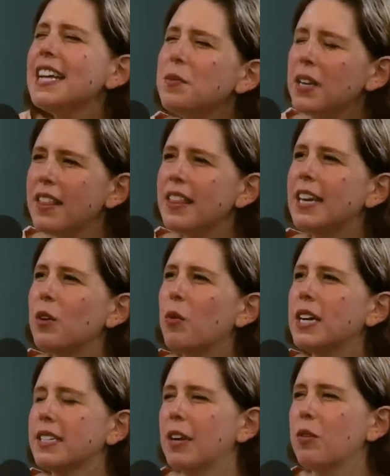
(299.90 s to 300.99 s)
that's what I think it
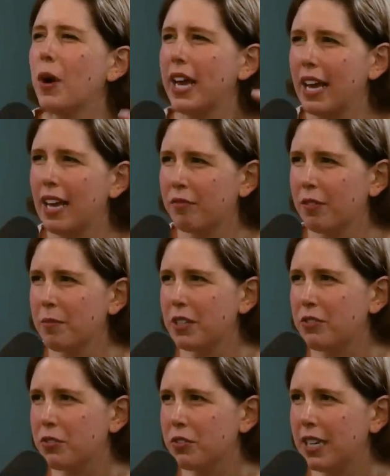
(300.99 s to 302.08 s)
was. And waking up from the
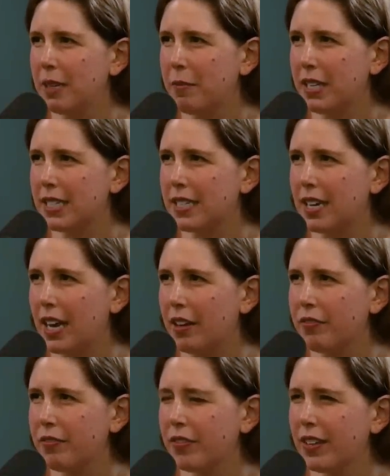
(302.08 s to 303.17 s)
dream and stuff.